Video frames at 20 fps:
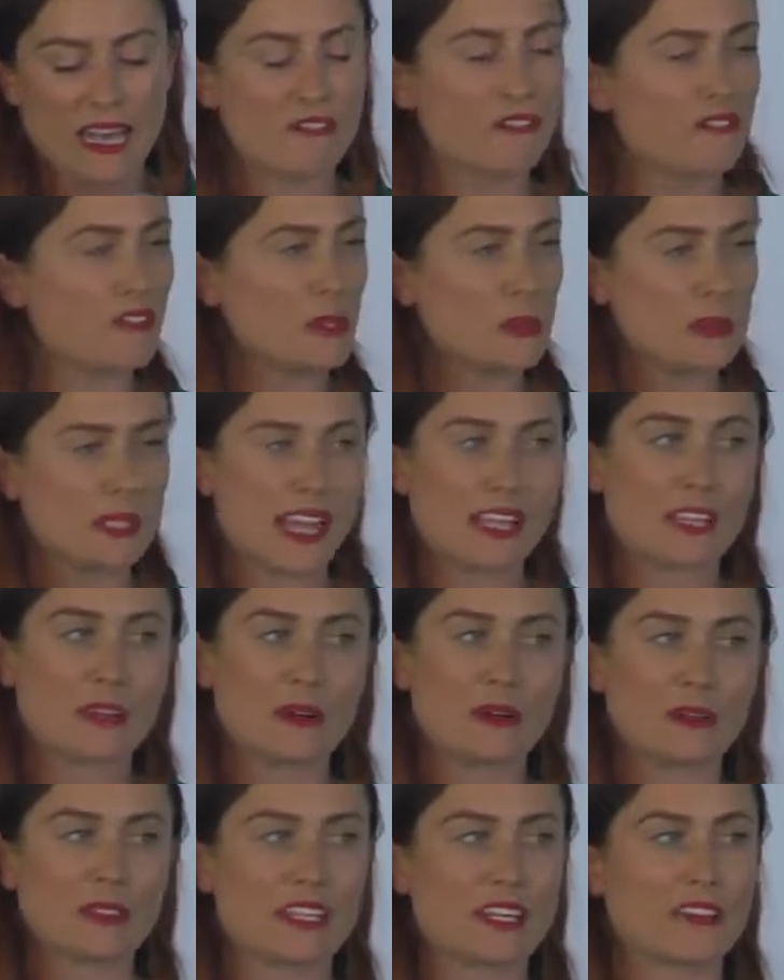it feels like
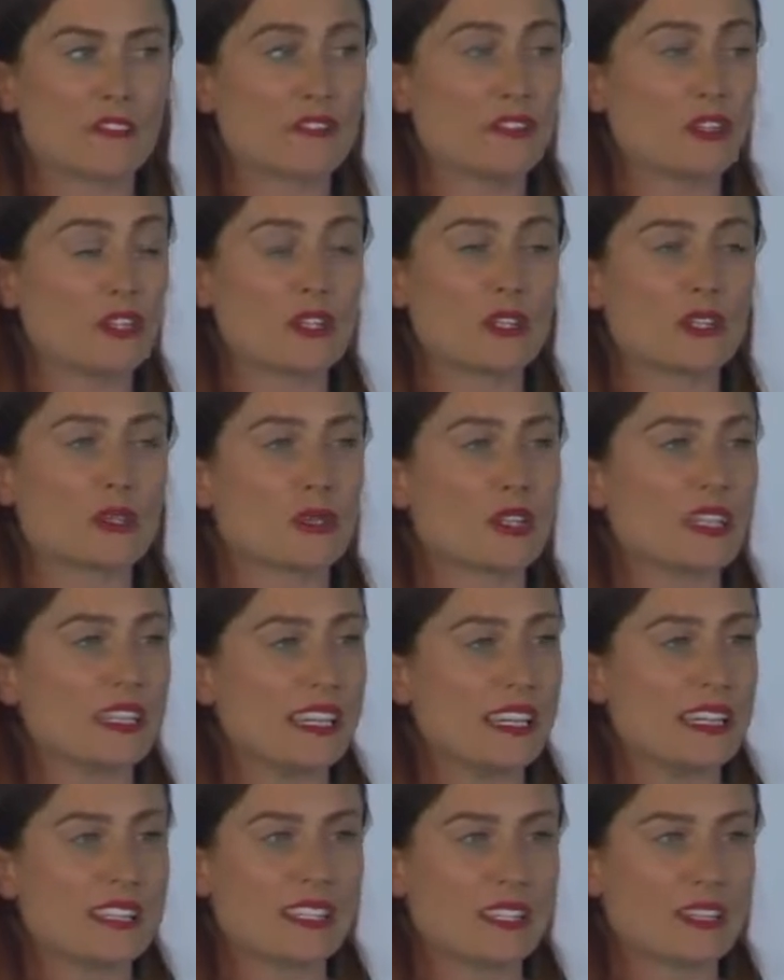only a few short
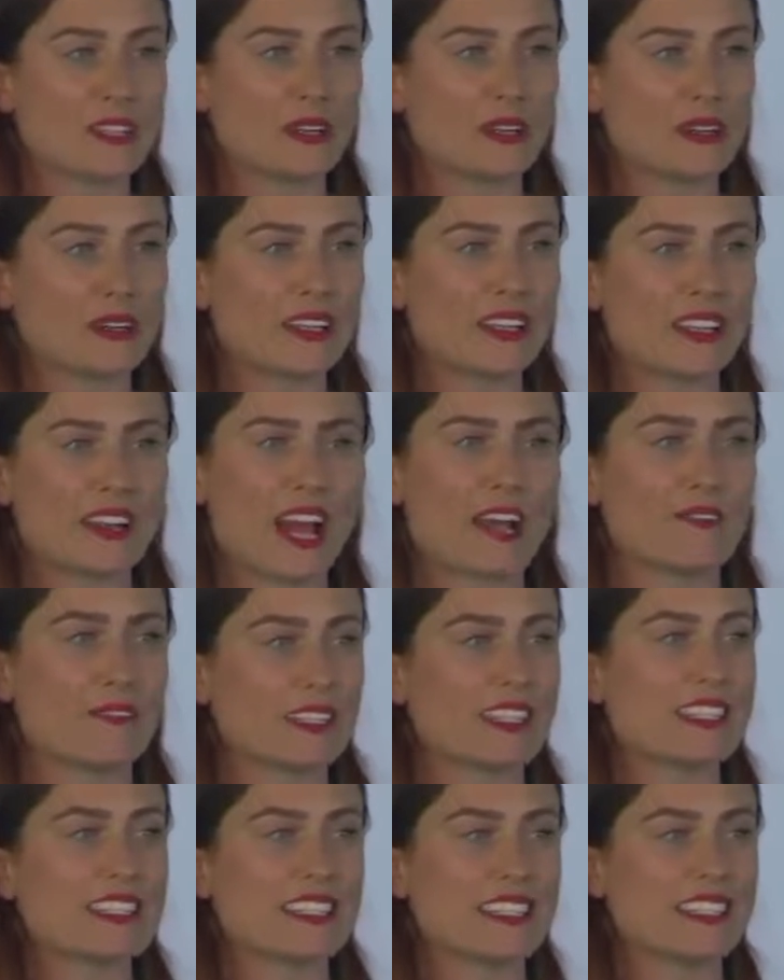years ago that I
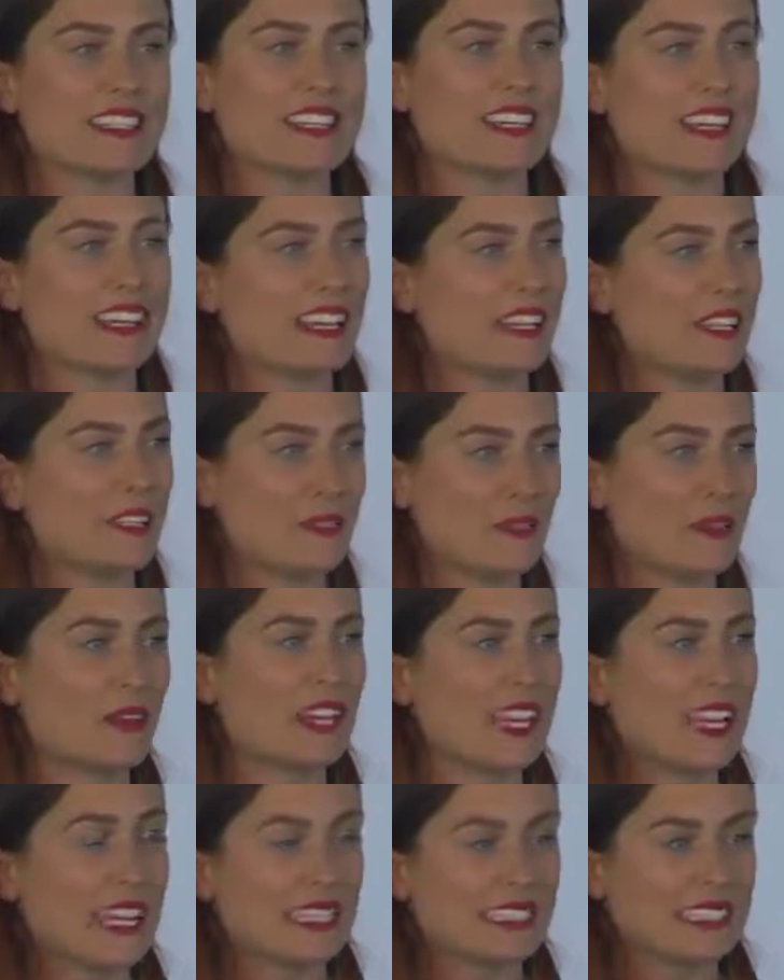was sitting in
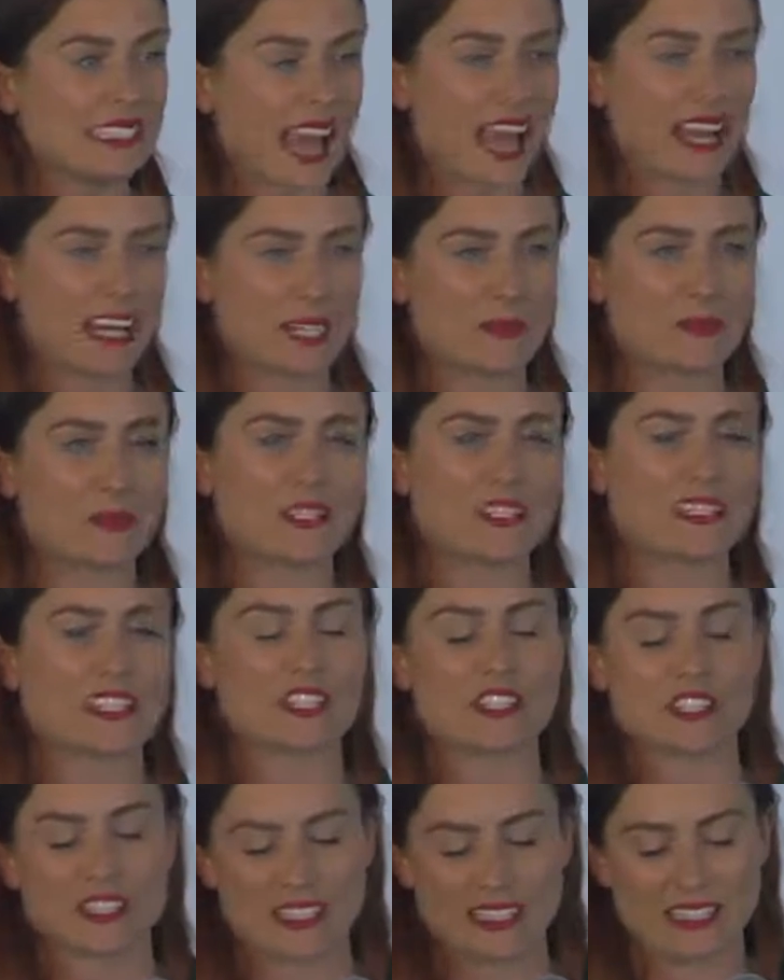your exact
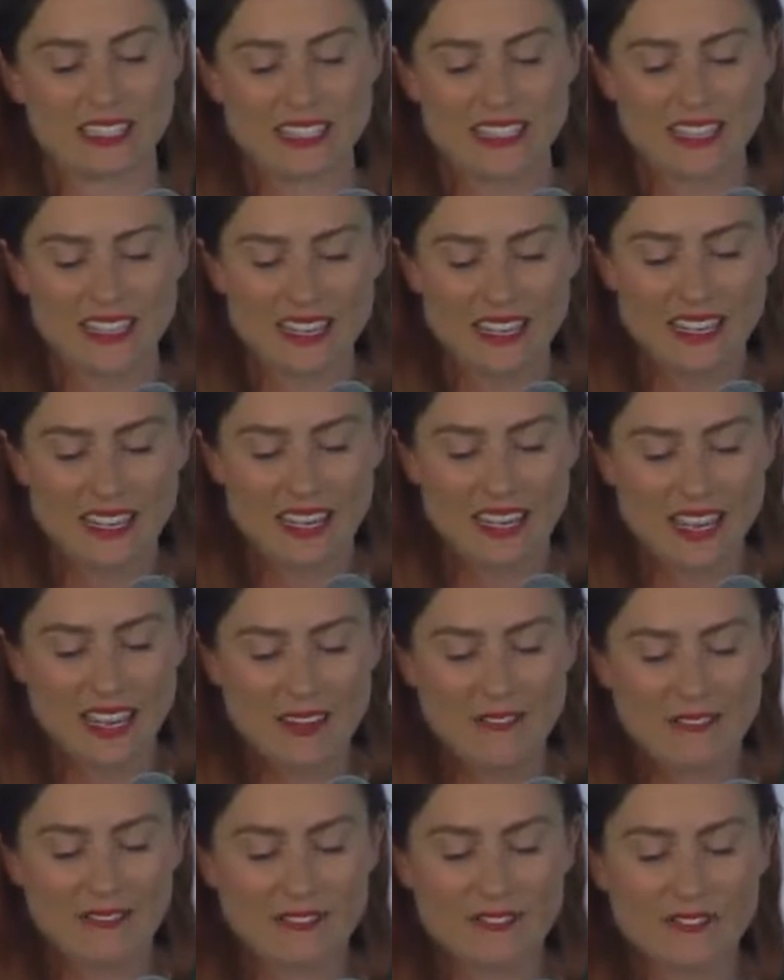position,
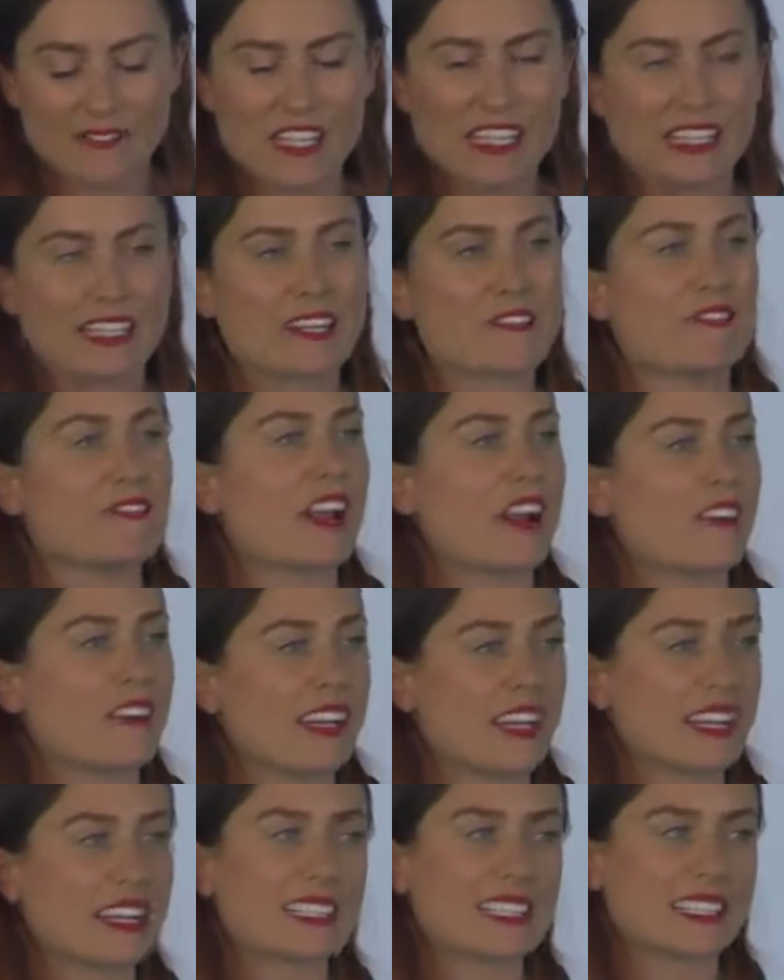feeling
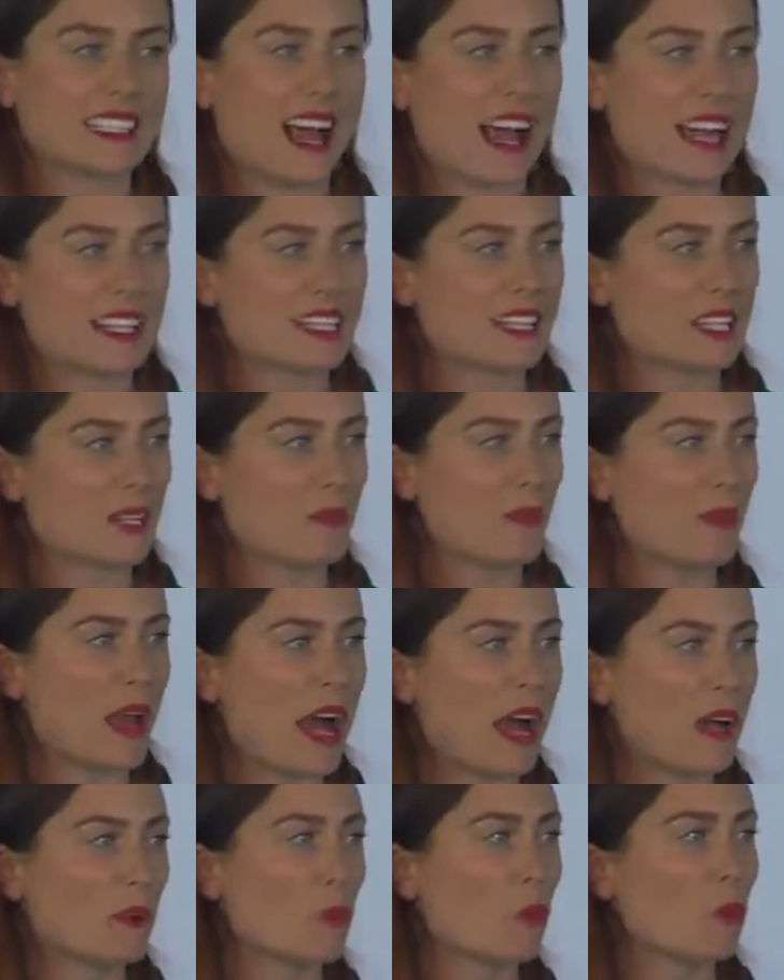very excited
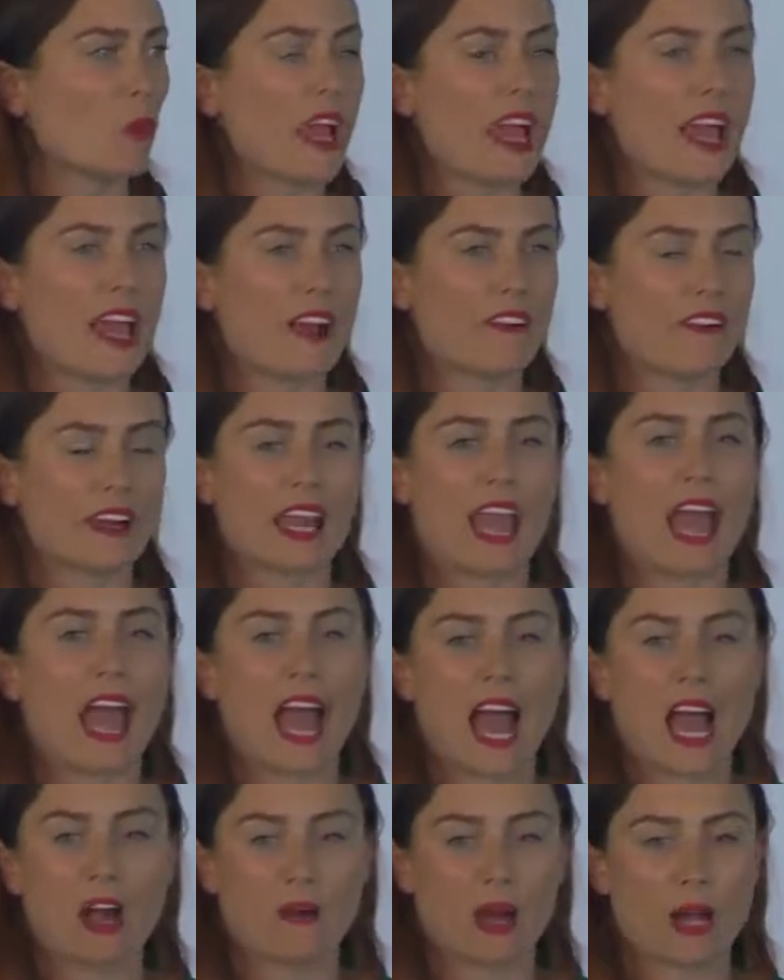about where and
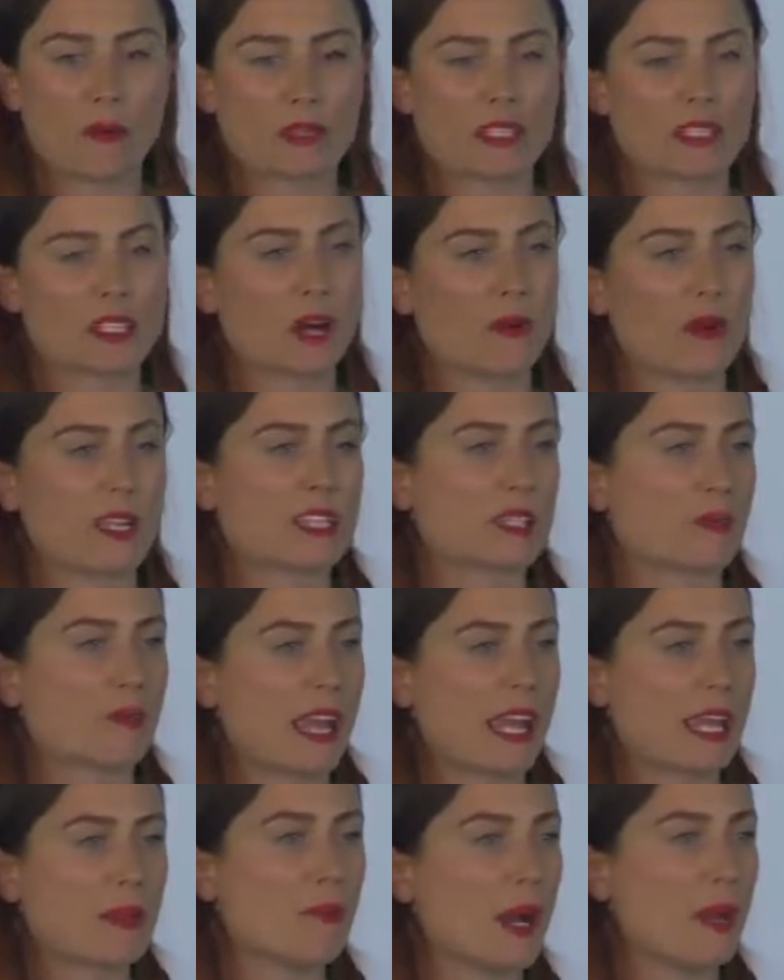how I was going to
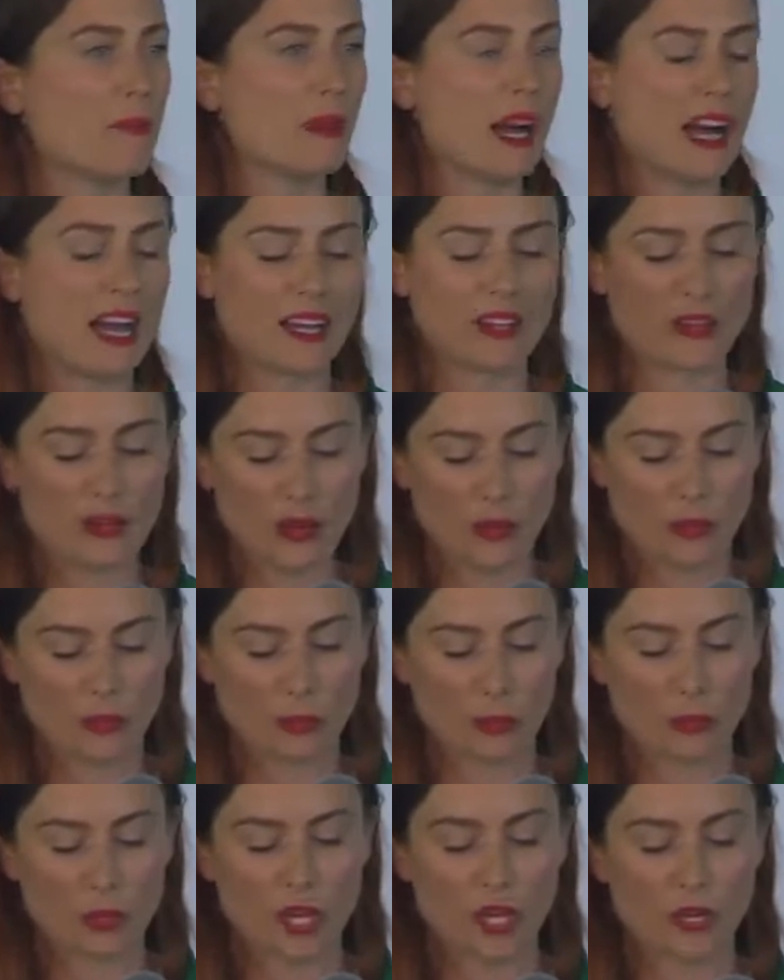make my mark
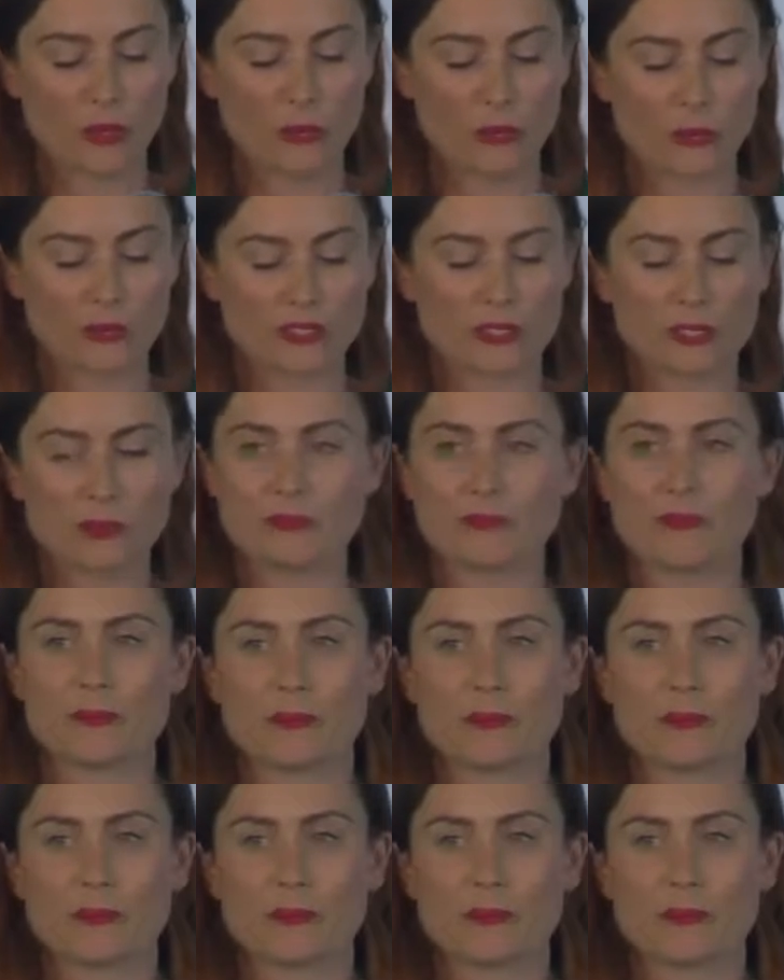on the world.